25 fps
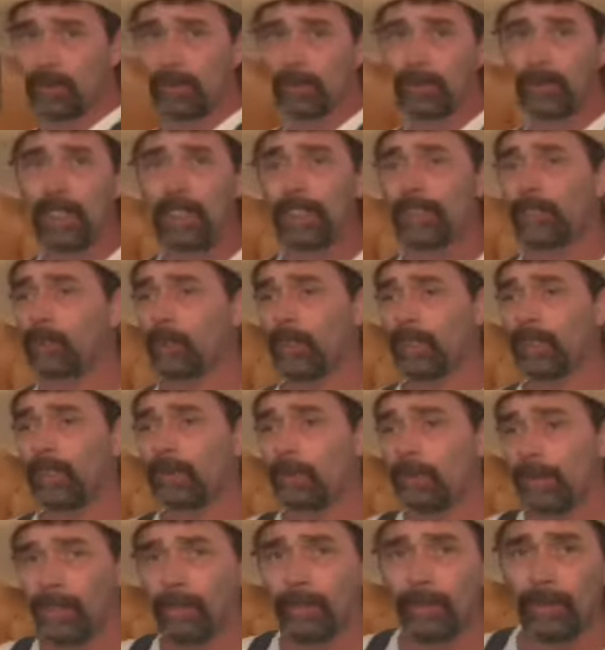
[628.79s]
so they
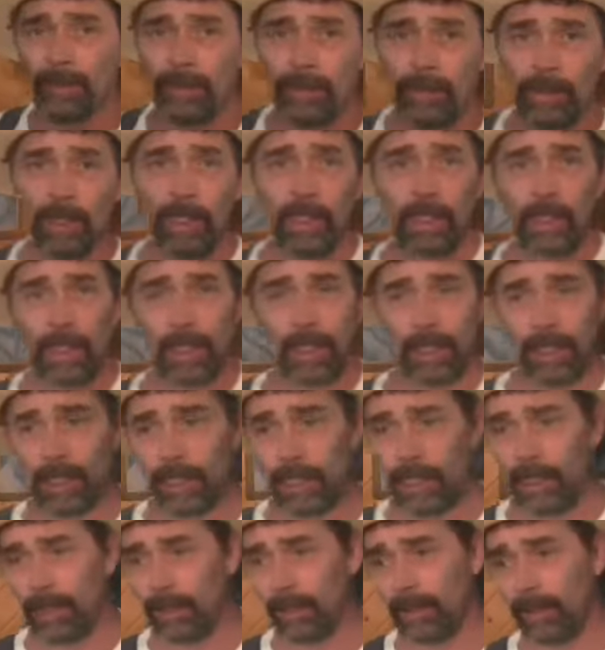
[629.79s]
treat people
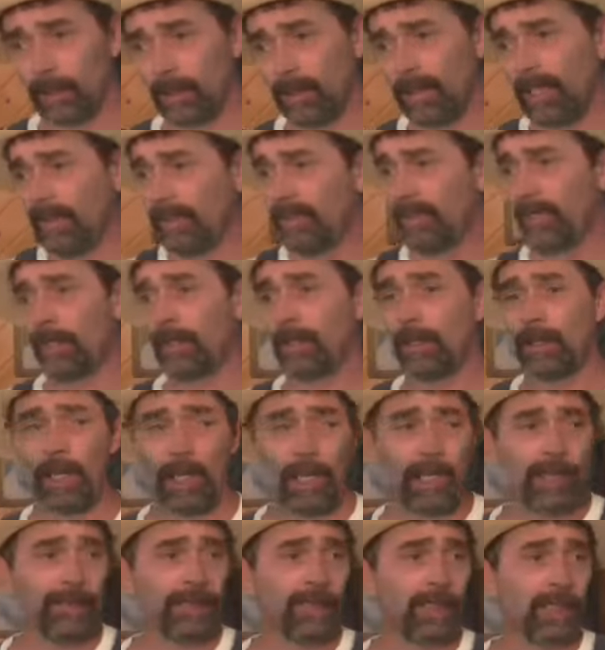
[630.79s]
and live their
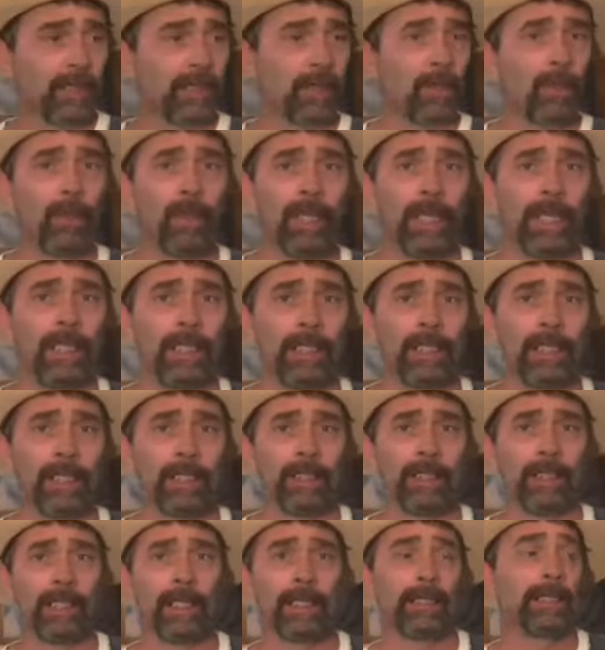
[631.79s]
lives in a way
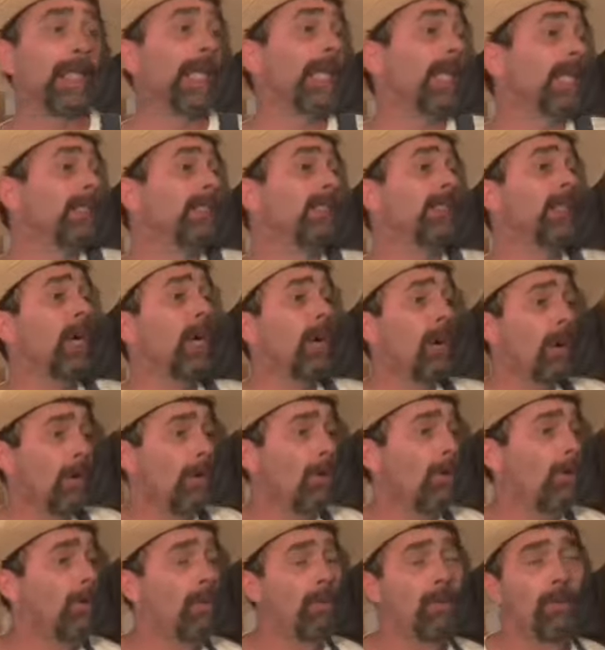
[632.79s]
that they
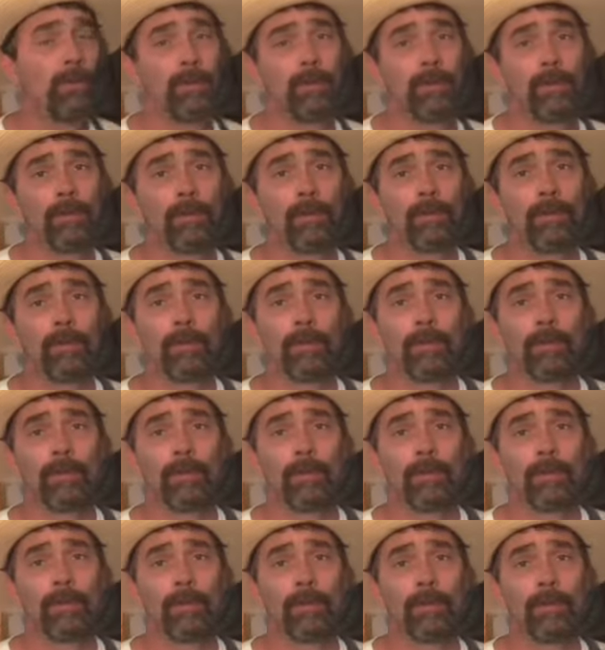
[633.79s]
know.
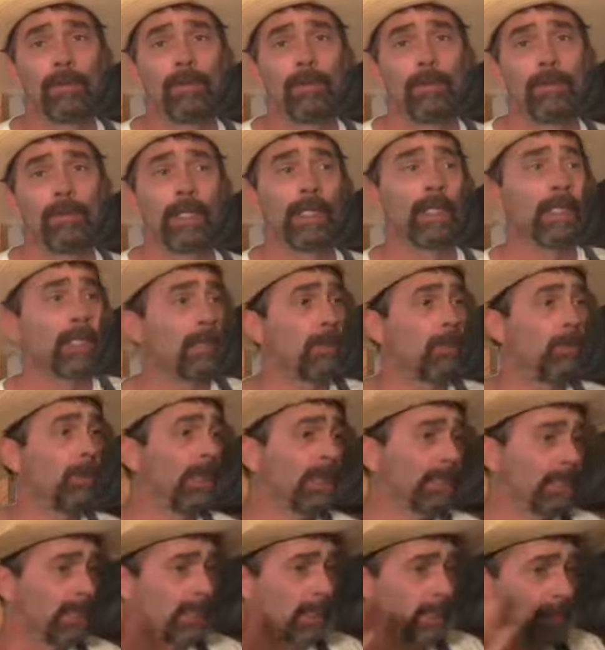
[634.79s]
And
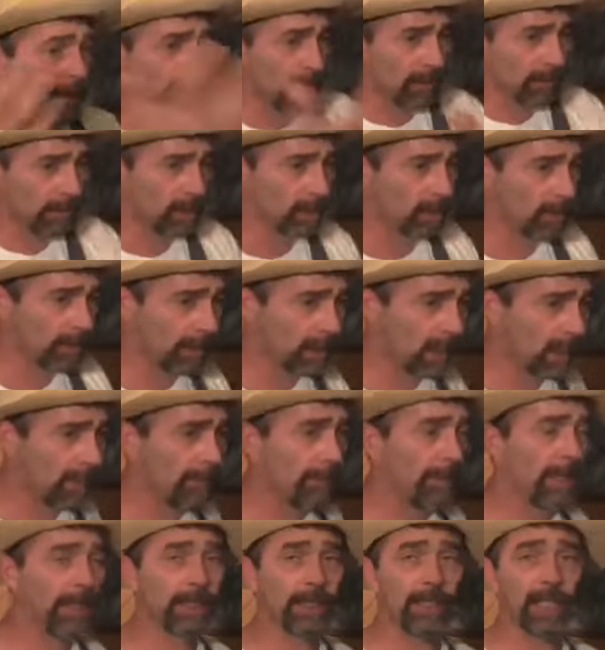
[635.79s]
what they know is what
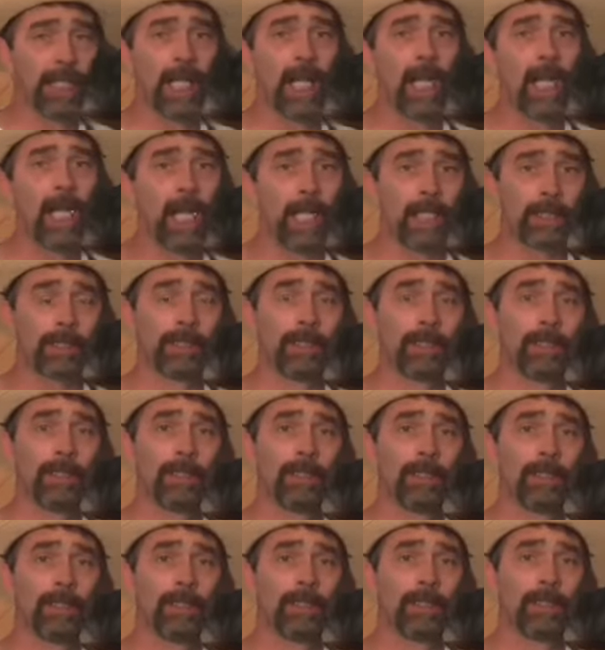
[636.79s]
they've been taught.
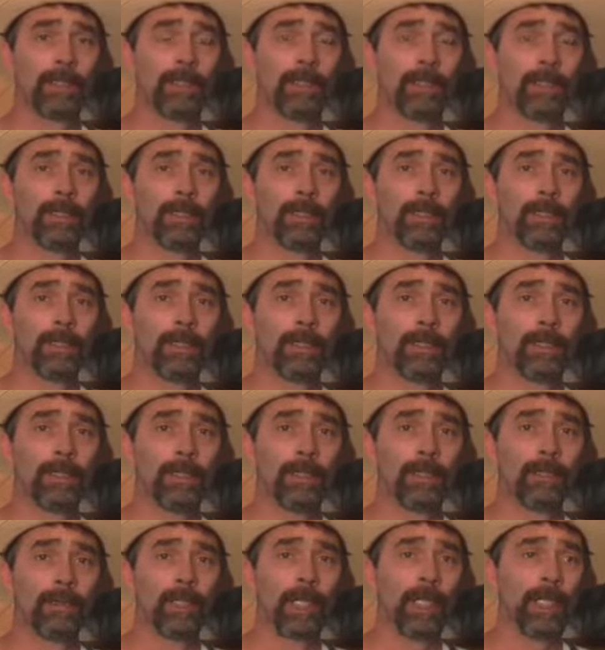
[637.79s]

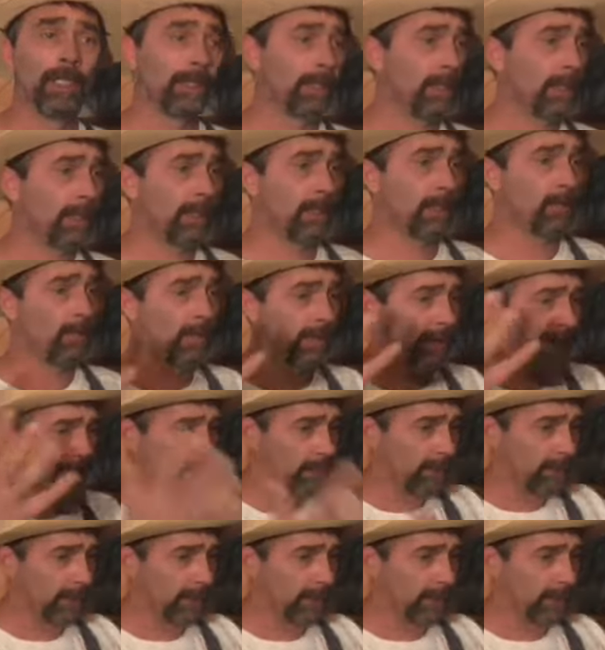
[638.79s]
Right? And what they